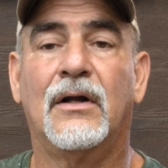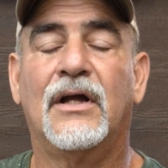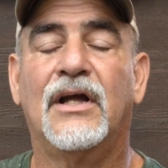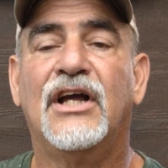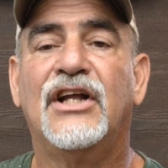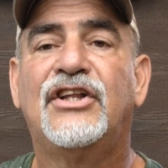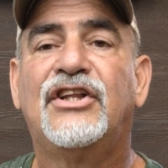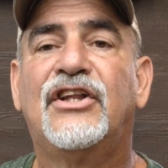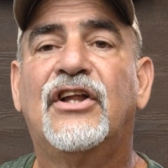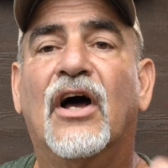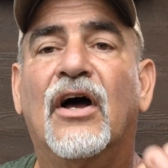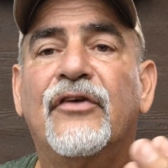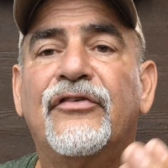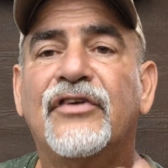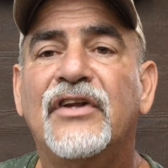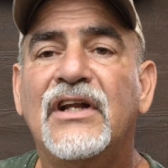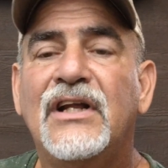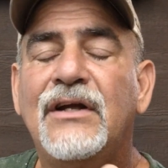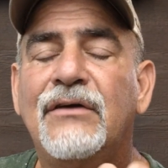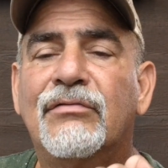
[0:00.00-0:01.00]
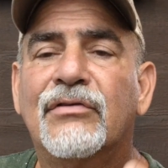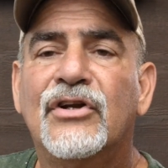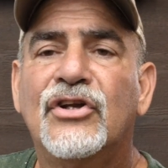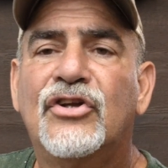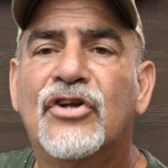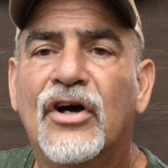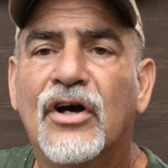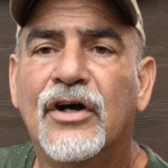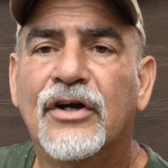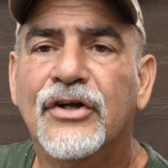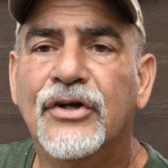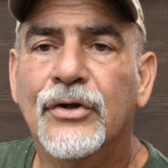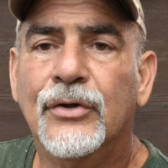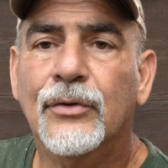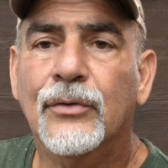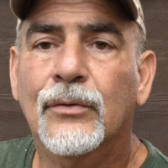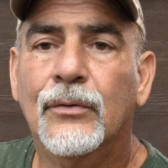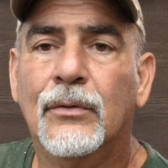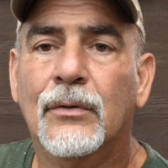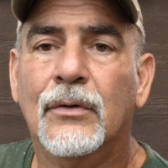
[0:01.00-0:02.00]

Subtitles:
it doesn't even tell you